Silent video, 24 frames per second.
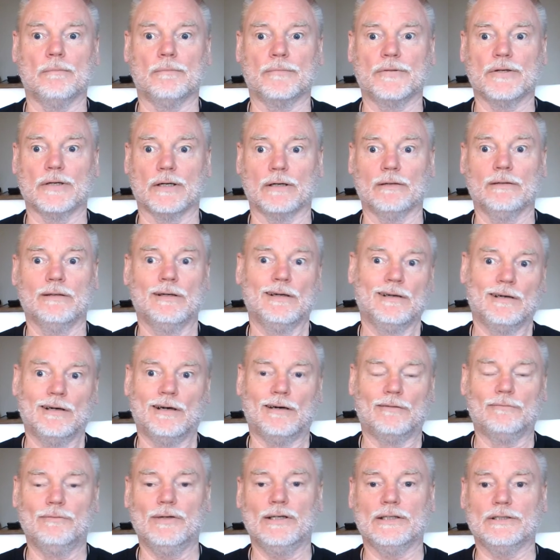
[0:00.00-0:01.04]
you know,
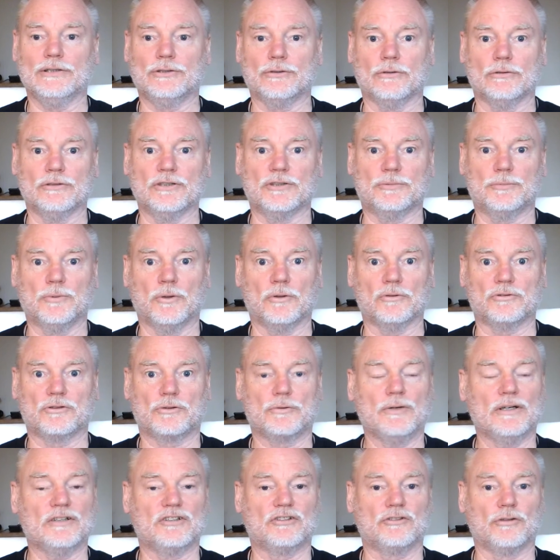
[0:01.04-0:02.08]
really enjoyed his books,
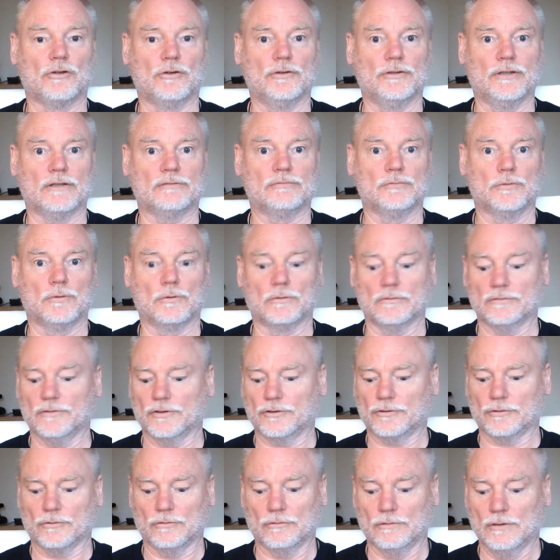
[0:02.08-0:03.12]
great story, nothing wrong with
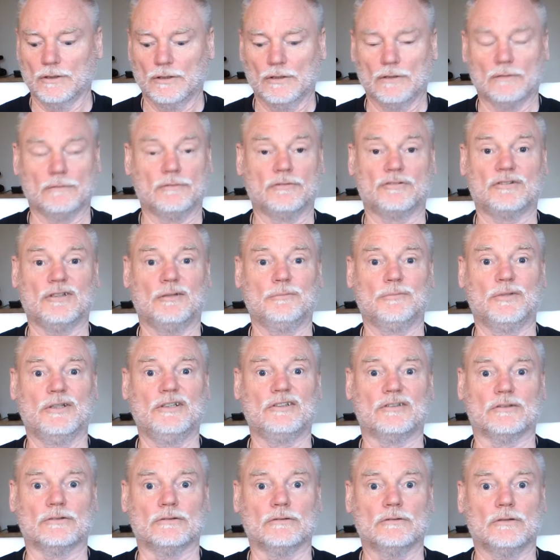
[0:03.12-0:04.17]
it at all. For some
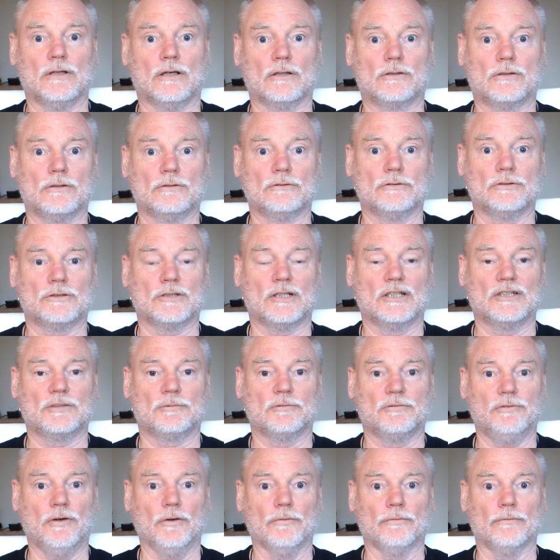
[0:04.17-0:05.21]
reason, I couldn't change the
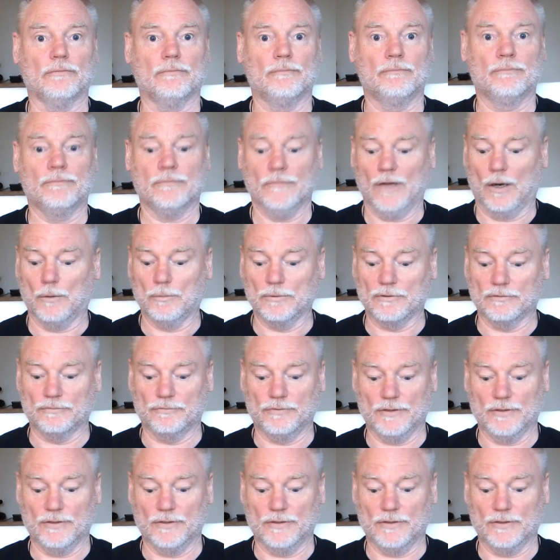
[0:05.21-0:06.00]
font. I'd